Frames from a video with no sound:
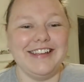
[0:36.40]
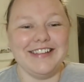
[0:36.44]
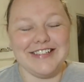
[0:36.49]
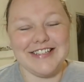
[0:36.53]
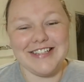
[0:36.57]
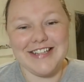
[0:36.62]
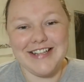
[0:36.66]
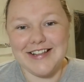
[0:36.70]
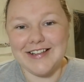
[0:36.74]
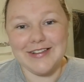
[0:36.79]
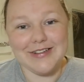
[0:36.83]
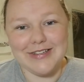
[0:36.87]

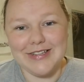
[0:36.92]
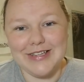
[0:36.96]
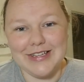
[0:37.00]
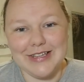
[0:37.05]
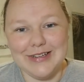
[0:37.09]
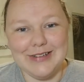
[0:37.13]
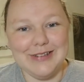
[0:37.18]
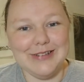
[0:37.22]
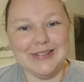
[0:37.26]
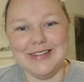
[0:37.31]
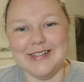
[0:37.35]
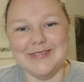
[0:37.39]
She's so
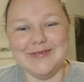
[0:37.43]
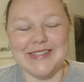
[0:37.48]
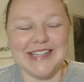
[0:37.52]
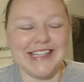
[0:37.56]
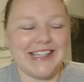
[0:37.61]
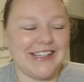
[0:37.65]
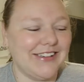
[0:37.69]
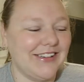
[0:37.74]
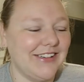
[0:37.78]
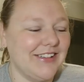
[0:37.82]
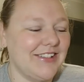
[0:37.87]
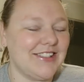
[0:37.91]
cute. Oh my
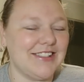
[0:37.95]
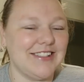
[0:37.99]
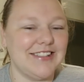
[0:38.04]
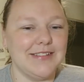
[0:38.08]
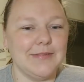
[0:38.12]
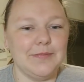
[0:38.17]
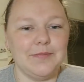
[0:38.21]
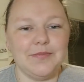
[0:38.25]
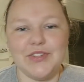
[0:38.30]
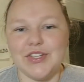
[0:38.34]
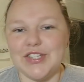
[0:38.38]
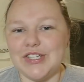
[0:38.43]
gosh.
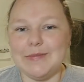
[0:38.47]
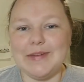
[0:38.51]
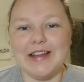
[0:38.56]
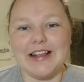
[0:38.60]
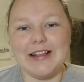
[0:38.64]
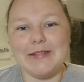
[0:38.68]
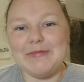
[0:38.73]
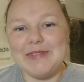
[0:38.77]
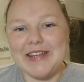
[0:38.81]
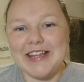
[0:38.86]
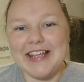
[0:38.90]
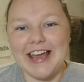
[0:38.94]
She
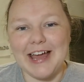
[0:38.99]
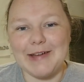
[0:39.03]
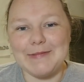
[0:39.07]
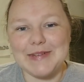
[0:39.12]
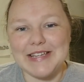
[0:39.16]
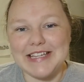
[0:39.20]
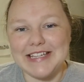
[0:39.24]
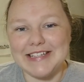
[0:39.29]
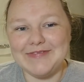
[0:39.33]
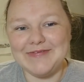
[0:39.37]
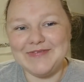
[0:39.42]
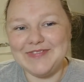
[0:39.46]
makes me
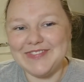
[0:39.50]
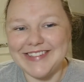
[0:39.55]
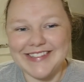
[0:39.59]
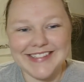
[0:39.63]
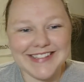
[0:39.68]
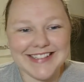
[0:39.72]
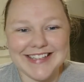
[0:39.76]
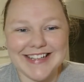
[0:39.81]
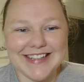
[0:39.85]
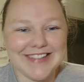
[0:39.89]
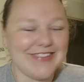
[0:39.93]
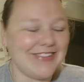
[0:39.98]
happy.
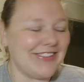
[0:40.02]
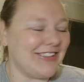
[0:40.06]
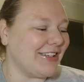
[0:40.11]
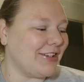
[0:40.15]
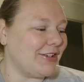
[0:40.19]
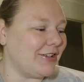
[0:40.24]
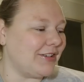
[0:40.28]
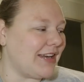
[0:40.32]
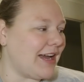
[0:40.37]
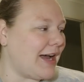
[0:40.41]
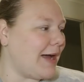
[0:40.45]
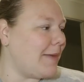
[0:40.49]
It's really
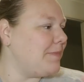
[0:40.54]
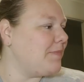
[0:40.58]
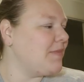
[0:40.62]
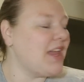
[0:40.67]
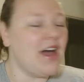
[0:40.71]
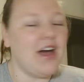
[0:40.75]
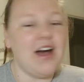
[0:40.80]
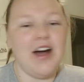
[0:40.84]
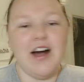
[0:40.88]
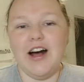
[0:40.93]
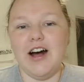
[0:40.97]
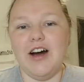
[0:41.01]
good. Um,
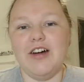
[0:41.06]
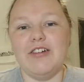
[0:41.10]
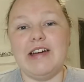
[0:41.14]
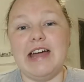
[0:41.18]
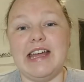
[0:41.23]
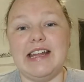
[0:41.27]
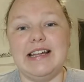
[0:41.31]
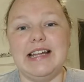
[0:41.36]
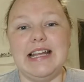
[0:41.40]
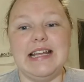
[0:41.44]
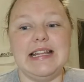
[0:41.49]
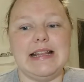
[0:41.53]
all
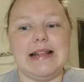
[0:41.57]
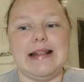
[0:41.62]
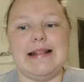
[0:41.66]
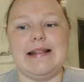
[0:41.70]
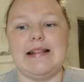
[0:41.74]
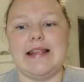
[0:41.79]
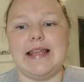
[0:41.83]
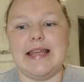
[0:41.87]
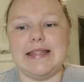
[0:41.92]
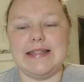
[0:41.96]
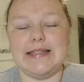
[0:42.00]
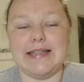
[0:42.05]
right,
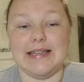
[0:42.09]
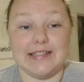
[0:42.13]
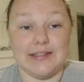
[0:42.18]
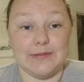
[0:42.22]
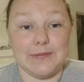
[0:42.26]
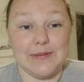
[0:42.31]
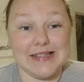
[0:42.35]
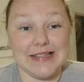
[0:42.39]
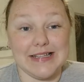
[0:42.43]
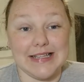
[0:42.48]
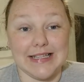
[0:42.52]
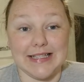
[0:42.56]
let's get down to
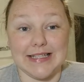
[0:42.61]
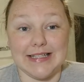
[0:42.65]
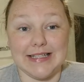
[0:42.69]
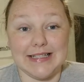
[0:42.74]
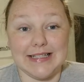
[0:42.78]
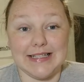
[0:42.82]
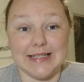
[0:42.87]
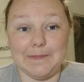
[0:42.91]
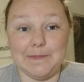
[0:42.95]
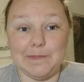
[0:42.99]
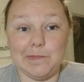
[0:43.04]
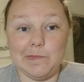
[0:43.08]

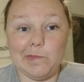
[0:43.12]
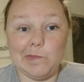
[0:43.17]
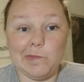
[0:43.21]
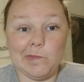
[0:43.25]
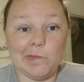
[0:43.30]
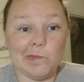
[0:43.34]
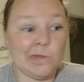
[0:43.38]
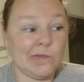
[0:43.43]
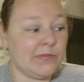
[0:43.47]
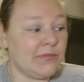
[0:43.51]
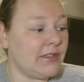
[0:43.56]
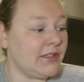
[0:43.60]
business.
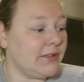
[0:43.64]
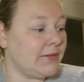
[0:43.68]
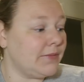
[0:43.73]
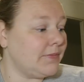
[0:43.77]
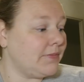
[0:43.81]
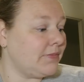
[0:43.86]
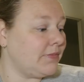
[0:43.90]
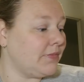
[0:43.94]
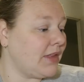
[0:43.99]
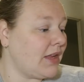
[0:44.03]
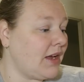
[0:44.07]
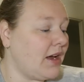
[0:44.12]

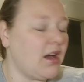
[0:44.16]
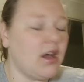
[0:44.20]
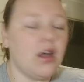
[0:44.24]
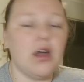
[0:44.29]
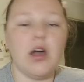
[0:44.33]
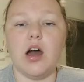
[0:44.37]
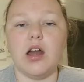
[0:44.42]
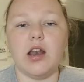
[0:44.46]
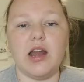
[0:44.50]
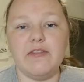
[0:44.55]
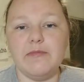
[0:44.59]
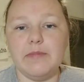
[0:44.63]

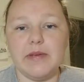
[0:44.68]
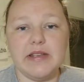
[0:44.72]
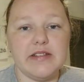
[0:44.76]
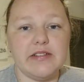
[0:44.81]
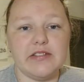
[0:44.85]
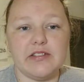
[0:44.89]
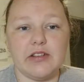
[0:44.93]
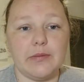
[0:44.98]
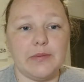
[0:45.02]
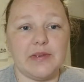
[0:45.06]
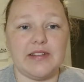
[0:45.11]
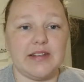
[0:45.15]
God, I've been
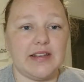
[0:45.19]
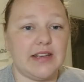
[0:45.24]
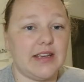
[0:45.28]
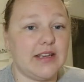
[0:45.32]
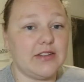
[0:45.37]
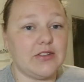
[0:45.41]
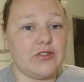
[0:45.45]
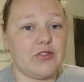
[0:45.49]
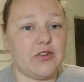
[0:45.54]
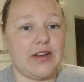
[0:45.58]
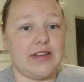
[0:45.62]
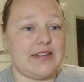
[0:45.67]
so busy.
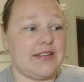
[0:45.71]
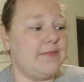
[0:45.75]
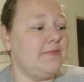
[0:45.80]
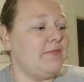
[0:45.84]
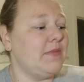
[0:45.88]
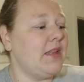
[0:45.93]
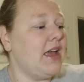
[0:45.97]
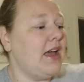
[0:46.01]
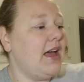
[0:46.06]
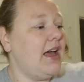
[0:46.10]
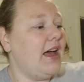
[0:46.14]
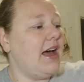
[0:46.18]
It's crazy.
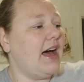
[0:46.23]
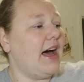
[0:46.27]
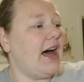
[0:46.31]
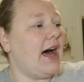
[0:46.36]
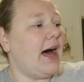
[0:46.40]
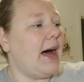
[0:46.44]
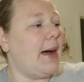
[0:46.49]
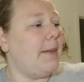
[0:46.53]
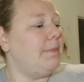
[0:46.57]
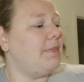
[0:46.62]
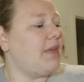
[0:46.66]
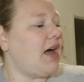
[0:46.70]

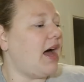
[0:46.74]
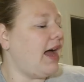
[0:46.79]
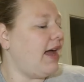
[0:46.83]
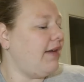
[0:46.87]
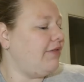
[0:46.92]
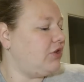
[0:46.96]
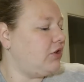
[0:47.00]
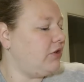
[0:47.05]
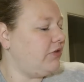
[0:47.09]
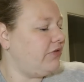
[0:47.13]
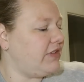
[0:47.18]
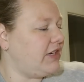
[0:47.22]
Um, I
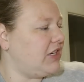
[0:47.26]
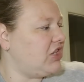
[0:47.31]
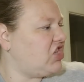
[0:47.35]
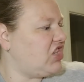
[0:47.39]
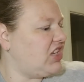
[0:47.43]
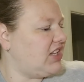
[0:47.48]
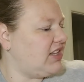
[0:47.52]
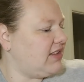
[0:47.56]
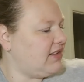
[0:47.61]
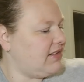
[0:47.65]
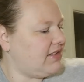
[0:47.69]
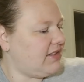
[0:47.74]
have two
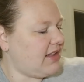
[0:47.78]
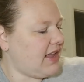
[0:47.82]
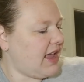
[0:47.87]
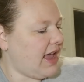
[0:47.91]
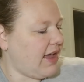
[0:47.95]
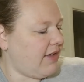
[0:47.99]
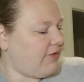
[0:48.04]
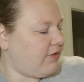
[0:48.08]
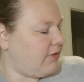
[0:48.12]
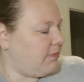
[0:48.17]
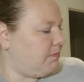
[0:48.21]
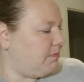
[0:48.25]
finishes. I
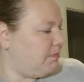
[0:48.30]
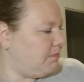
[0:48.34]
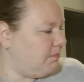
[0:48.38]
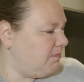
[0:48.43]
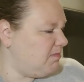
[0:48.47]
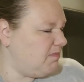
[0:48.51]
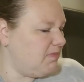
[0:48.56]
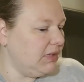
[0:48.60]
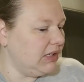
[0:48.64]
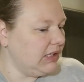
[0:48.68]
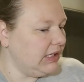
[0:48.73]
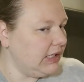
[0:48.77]
have a
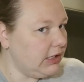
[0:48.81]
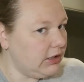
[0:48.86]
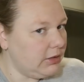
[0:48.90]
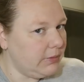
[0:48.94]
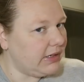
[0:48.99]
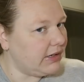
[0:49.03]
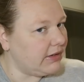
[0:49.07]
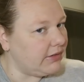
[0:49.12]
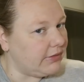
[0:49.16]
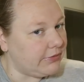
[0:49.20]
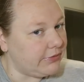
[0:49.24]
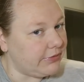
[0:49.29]
little
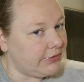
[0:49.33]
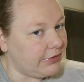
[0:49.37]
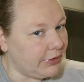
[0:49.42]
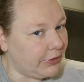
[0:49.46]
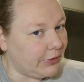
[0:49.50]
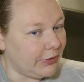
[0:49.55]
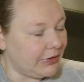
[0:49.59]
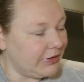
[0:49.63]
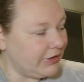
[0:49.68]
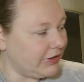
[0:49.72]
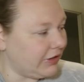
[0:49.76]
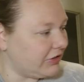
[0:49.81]
bit of
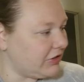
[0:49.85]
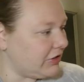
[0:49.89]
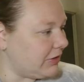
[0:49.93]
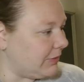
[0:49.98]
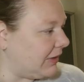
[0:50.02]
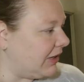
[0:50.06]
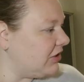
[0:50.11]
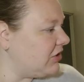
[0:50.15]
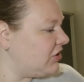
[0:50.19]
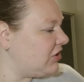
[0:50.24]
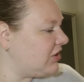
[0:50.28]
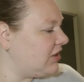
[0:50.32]
haul, not too
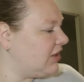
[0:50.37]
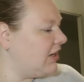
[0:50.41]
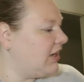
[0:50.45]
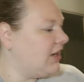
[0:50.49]
much.